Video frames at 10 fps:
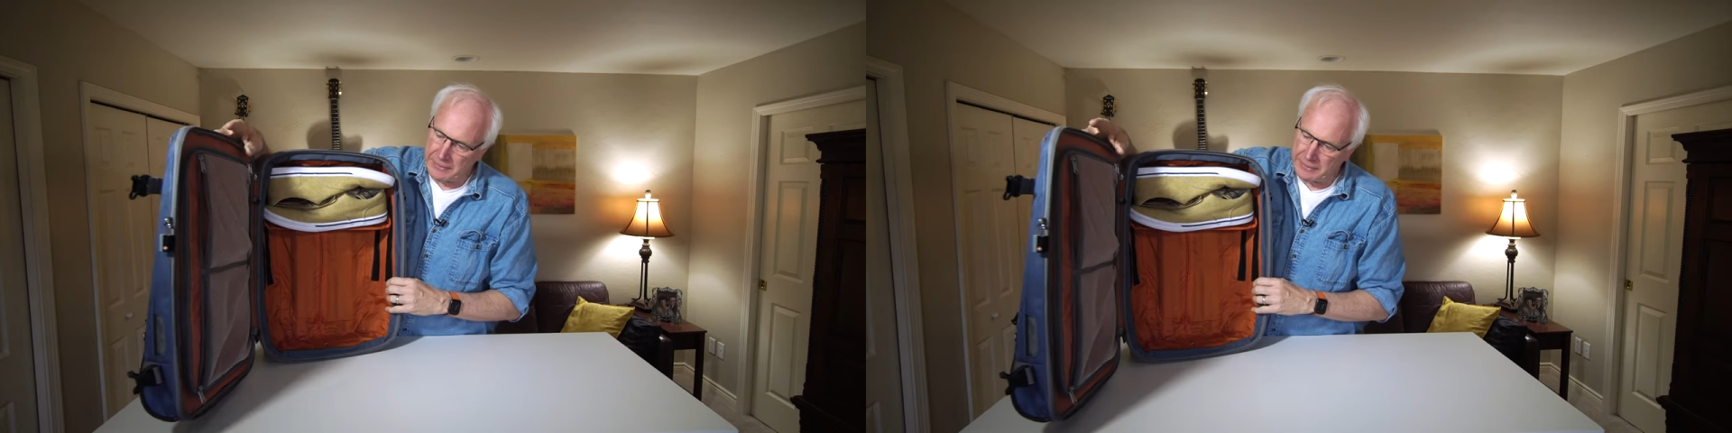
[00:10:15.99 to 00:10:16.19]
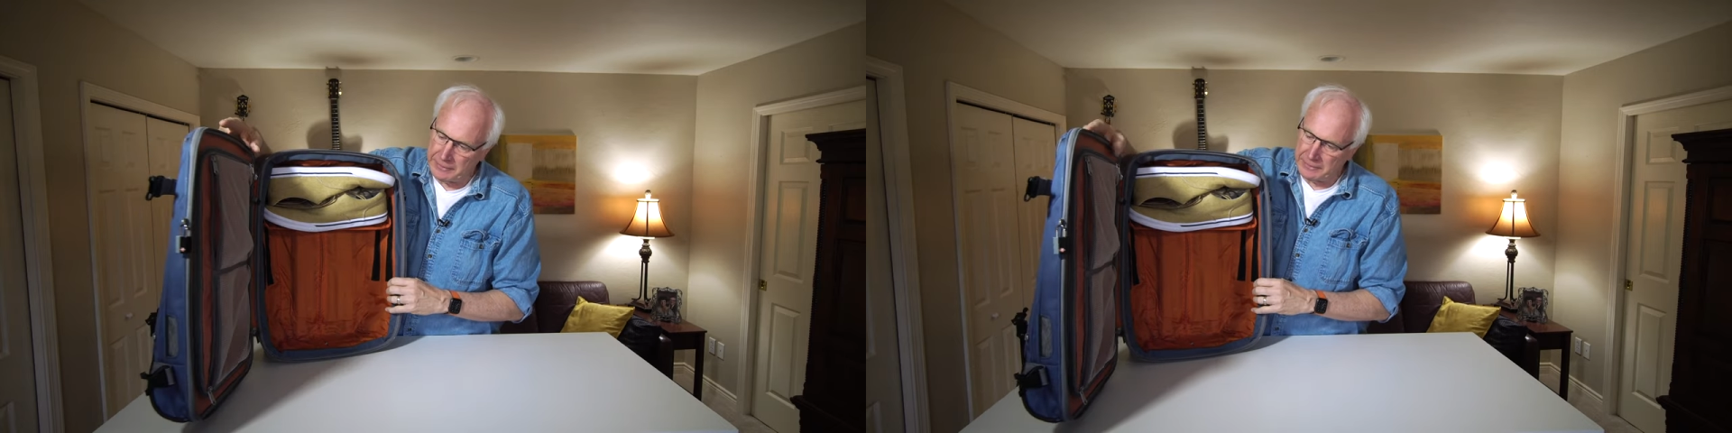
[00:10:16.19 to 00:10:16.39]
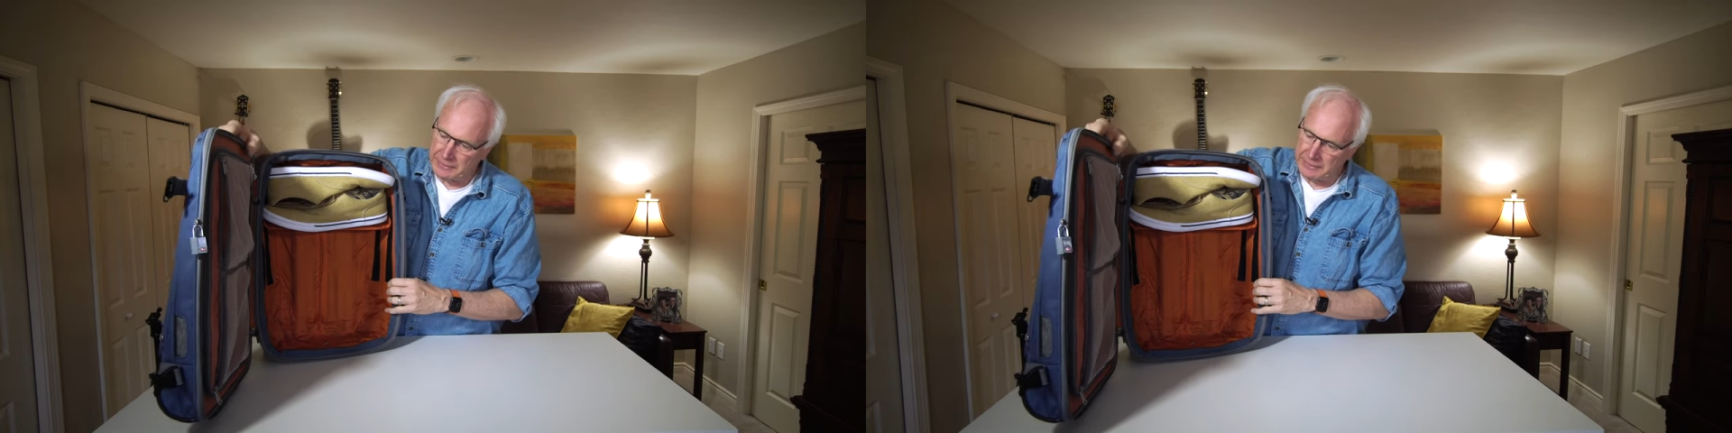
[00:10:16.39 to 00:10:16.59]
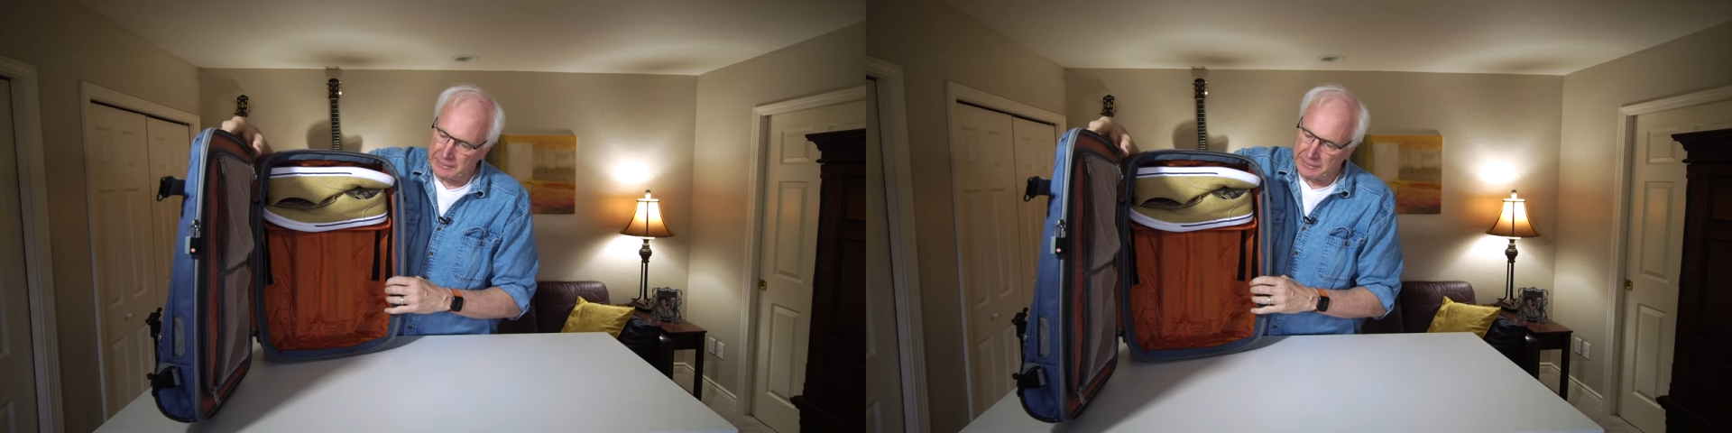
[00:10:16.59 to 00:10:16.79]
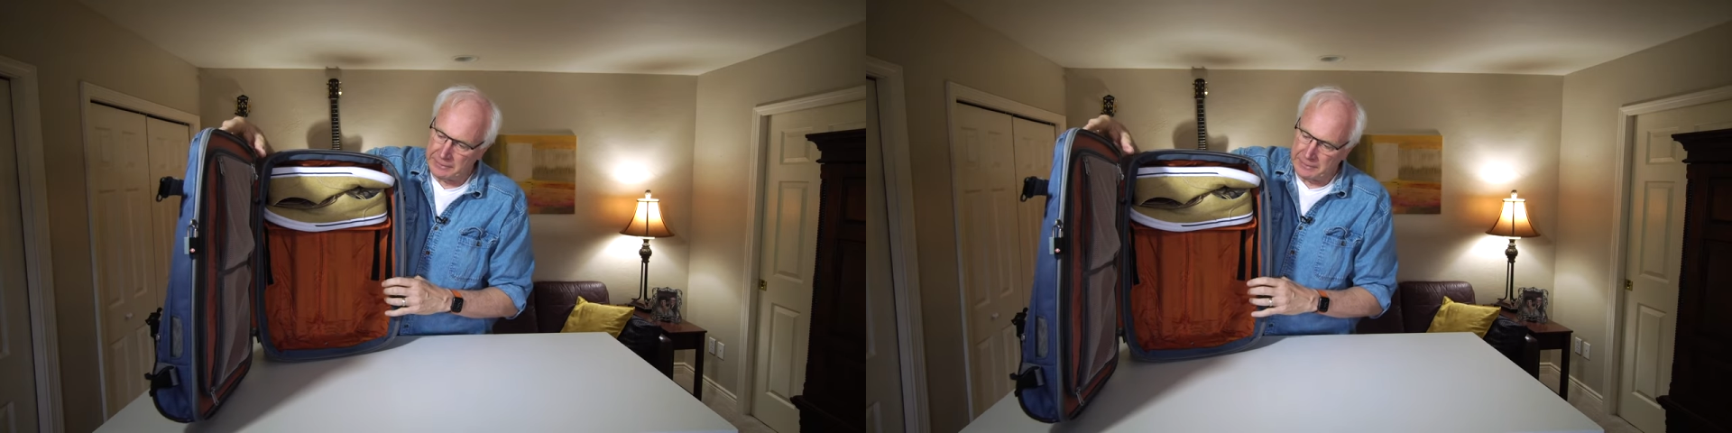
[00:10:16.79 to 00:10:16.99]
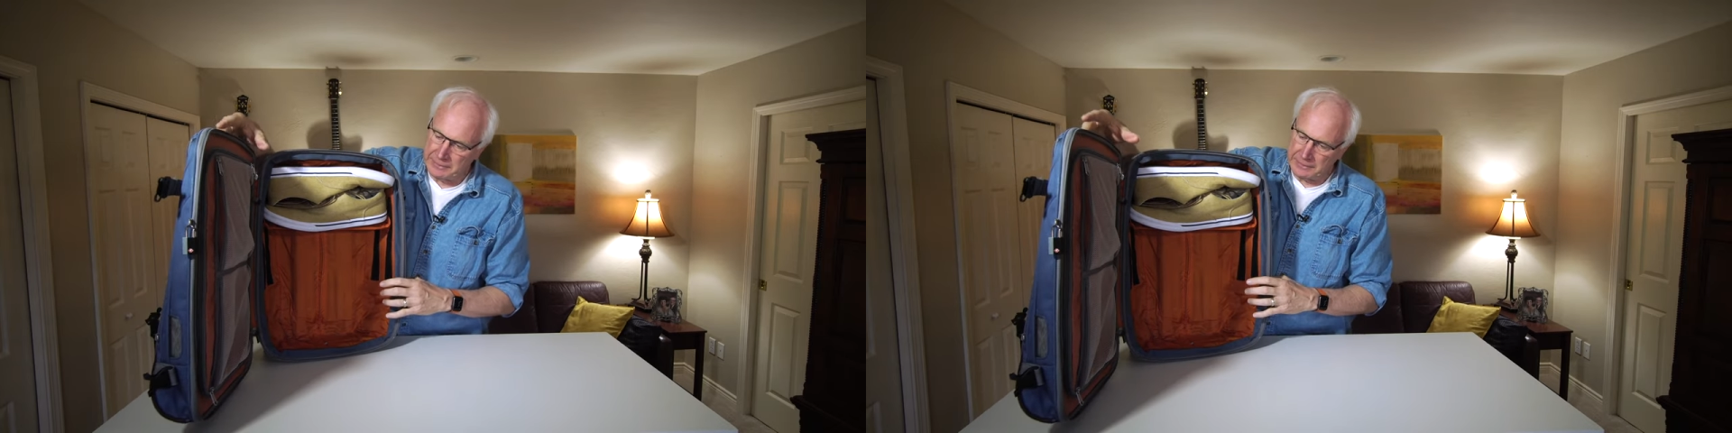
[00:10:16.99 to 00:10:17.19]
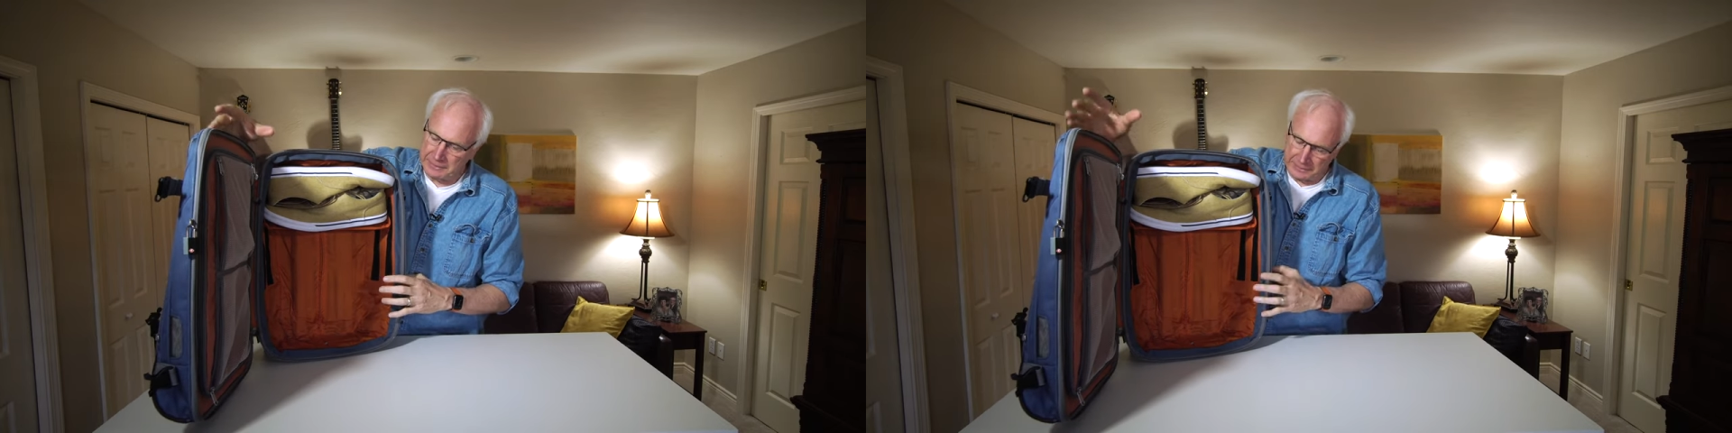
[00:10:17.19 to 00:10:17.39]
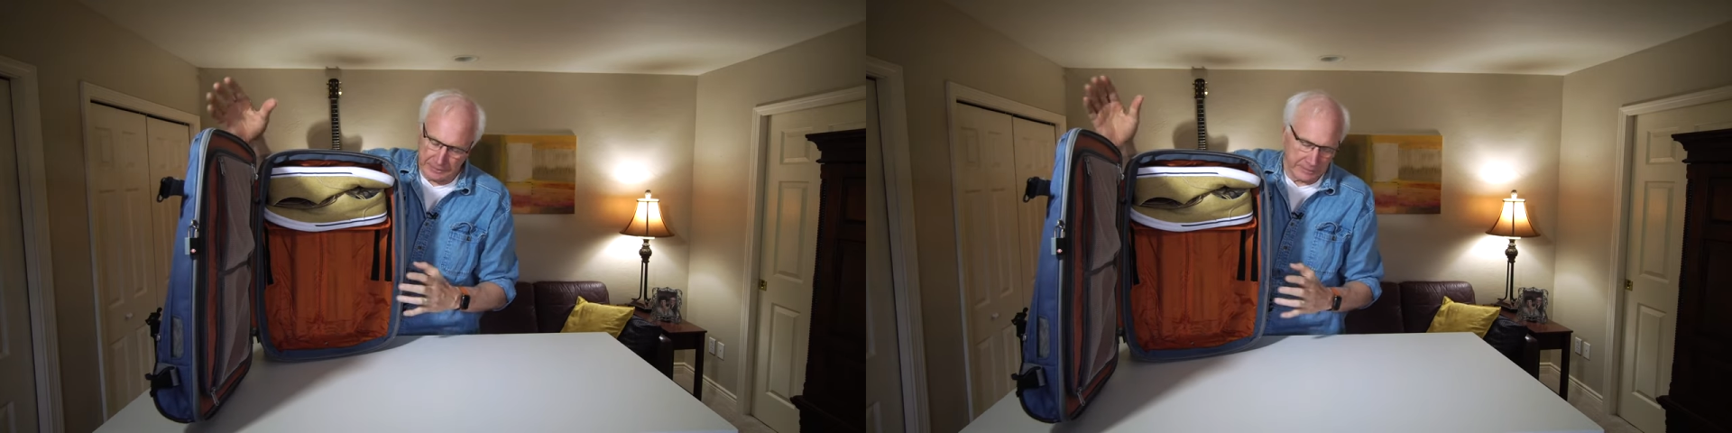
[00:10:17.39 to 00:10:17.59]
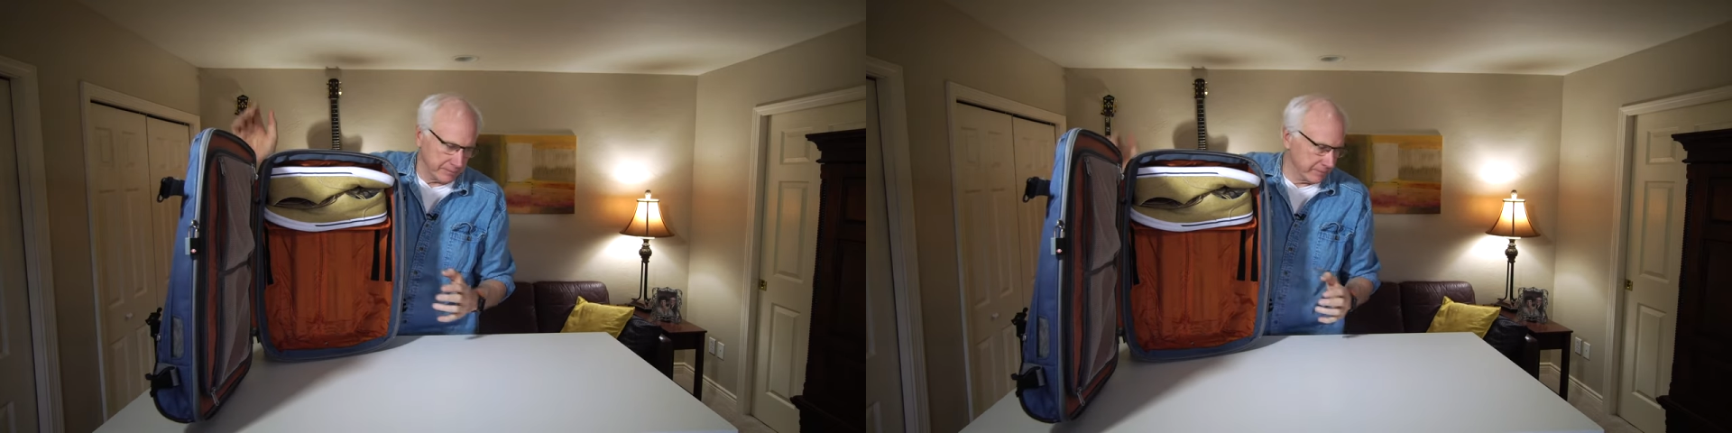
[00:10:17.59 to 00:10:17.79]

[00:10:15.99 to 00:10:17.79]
No one is speaking in this clip.